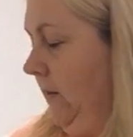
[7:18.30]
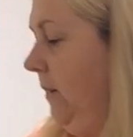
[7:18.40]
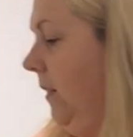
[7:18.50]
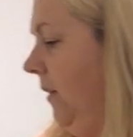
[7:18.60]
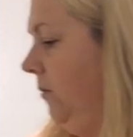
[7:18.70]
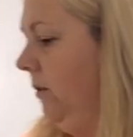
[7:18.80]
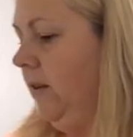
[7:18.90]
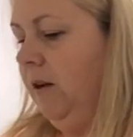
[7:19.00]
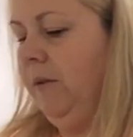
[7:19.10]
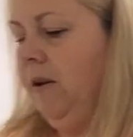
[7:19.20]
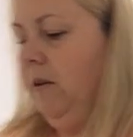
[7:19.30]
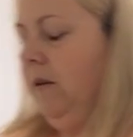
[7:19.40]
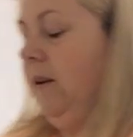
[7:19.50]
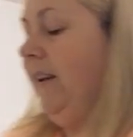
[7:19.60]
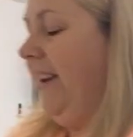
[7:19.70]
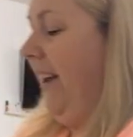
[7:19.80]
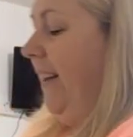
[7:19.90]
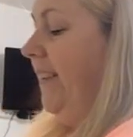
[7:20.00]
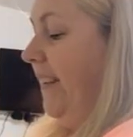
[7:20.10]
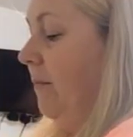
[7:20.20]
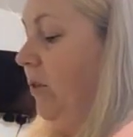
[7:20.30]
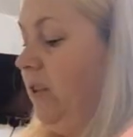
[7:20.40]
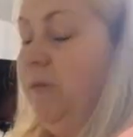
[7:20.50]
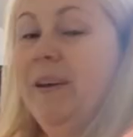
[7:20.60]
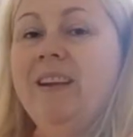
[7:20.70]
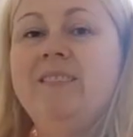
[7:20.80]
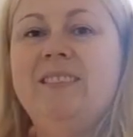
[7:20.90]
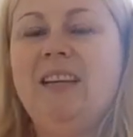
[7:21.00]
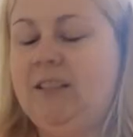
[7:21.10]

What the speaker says: So that's what's going to be done. And I must admit,